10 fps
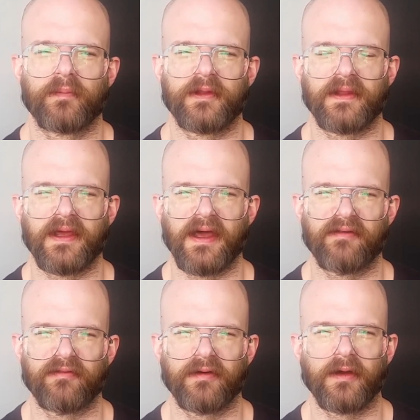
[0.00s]
but they
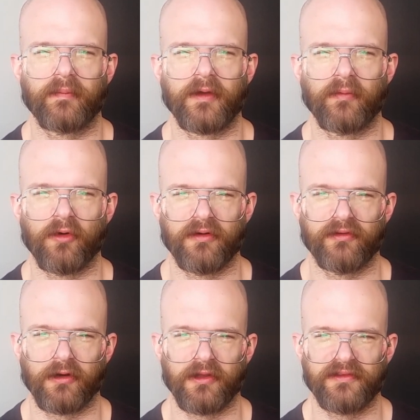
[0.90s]
have a bit more of
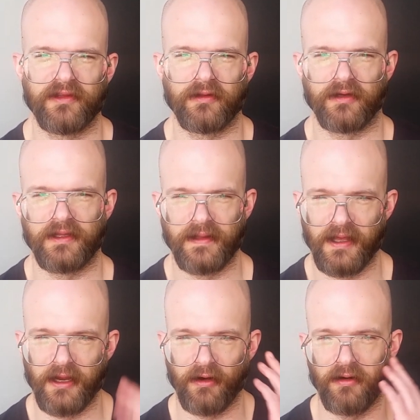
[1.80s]
a greasy look in the
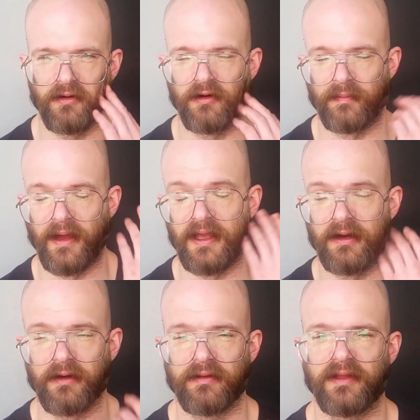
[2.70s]
hair, or in my
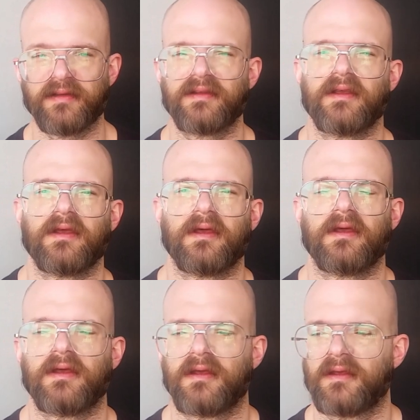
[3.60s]
hair at least.
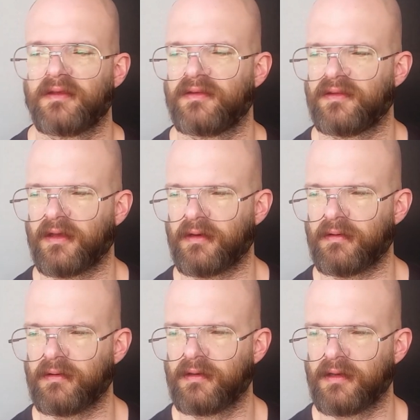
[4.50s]

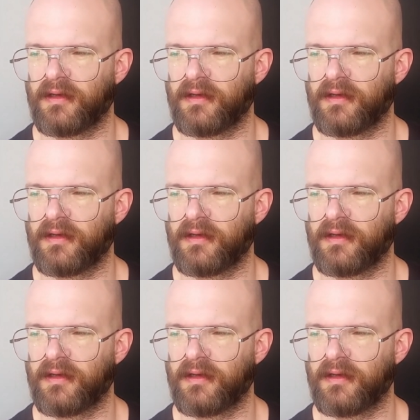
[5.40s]
So